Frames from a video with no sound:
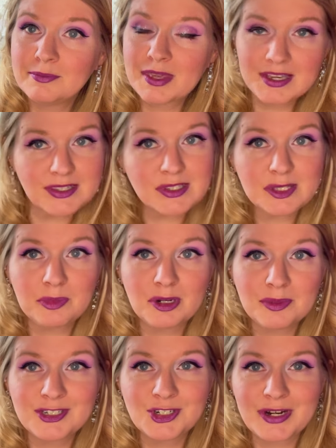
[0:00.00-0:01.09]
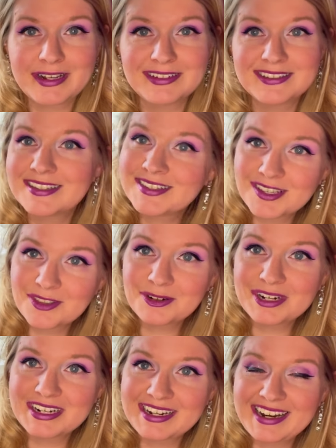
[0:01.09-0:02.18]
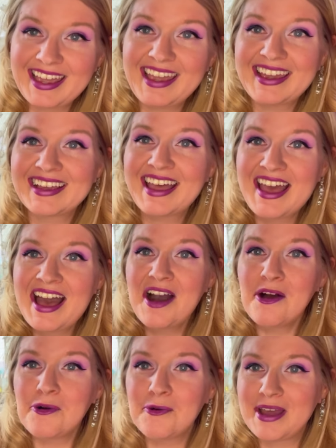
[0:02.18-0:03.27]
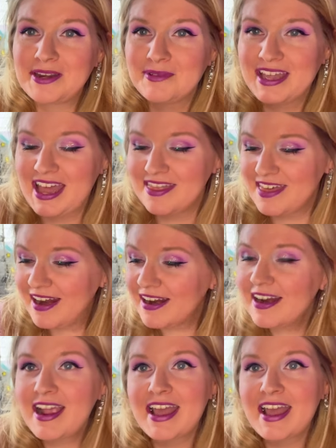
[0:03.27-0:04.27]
because it's the Bourbon Trail, distillery knitting when we get there.